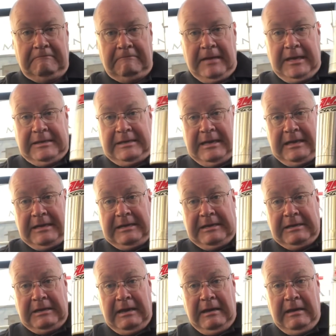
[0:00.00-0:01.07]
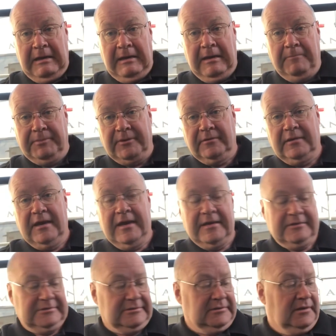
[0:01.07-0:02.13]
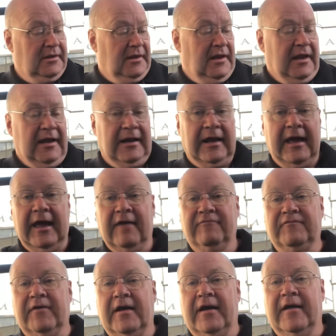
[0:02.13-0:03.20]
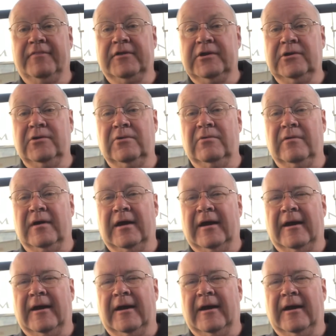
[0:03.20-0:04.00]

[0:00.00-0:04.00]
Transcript: my Yeti cup. Yes, and I have the new